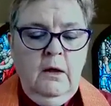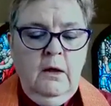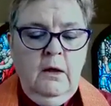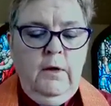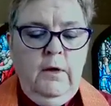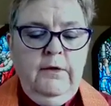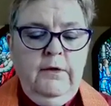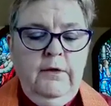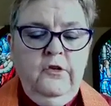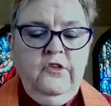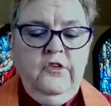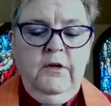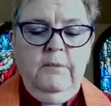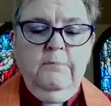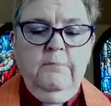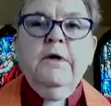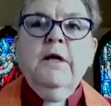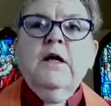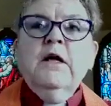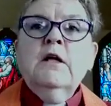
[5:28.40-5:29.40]
Well, there's
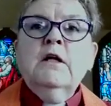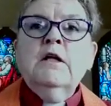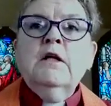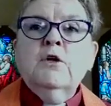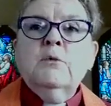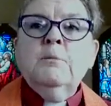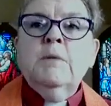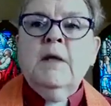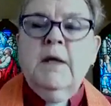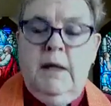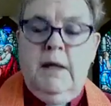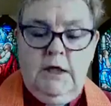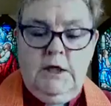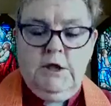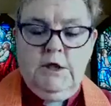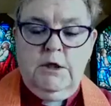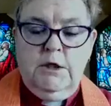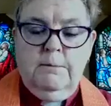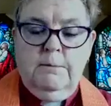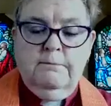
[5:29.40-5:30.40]
something in human
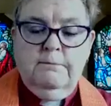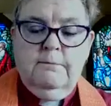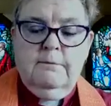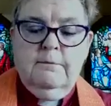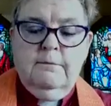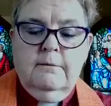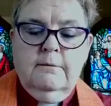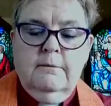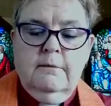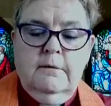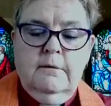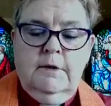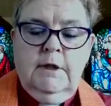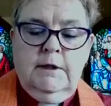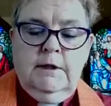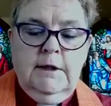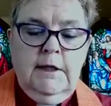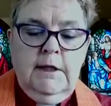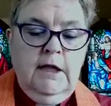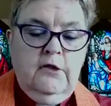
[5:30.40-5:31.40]
nature
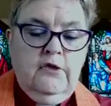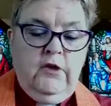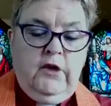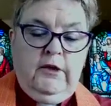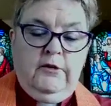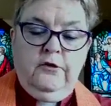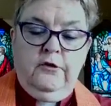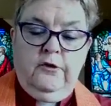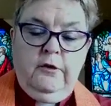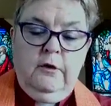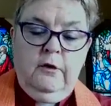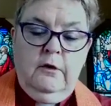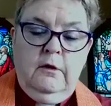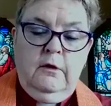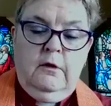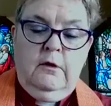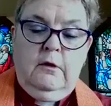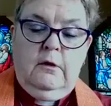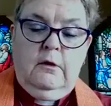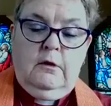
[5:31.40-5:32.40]
that leads us
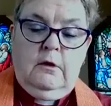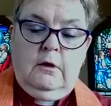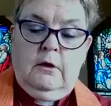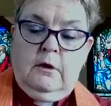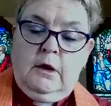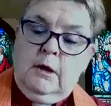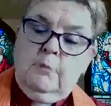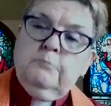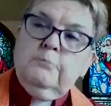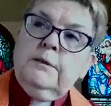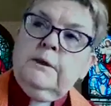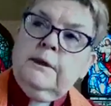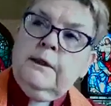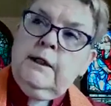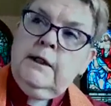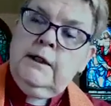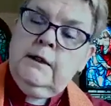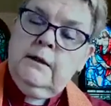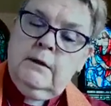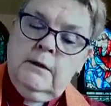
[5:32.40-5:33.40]
to
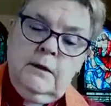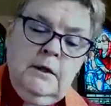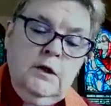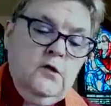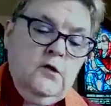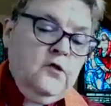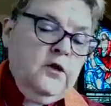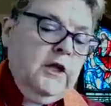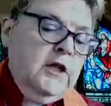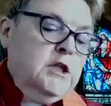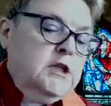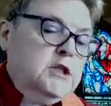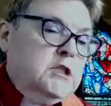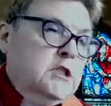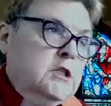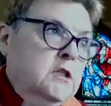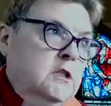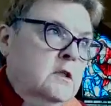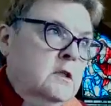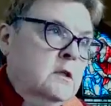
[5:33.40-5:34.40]
grumbling, to
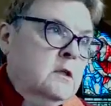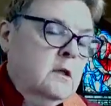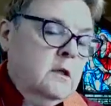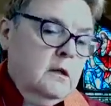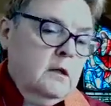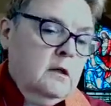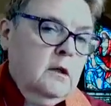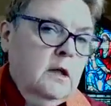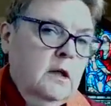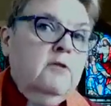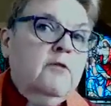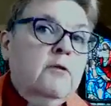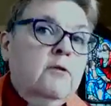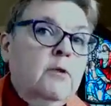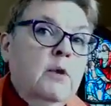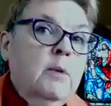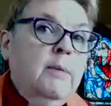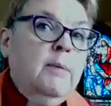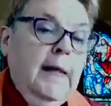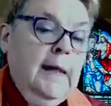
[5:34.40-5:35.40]
dissension, even
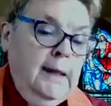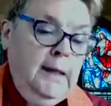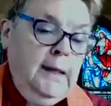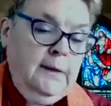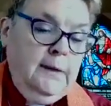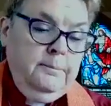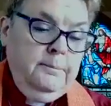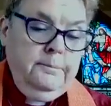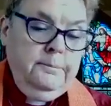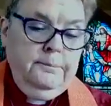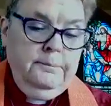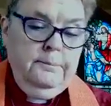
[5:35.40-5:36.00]
rebellion.